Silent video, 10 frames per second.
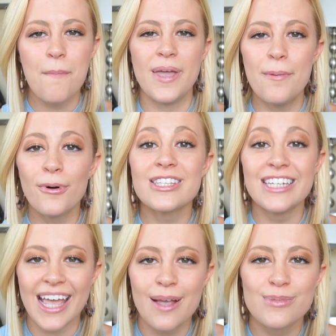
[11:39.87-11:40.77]
People's
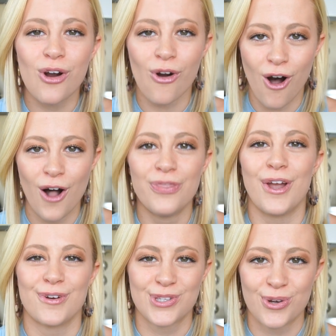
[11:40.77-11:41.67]
names are on
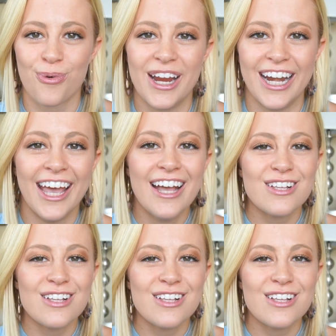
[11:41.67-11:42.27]
their screen.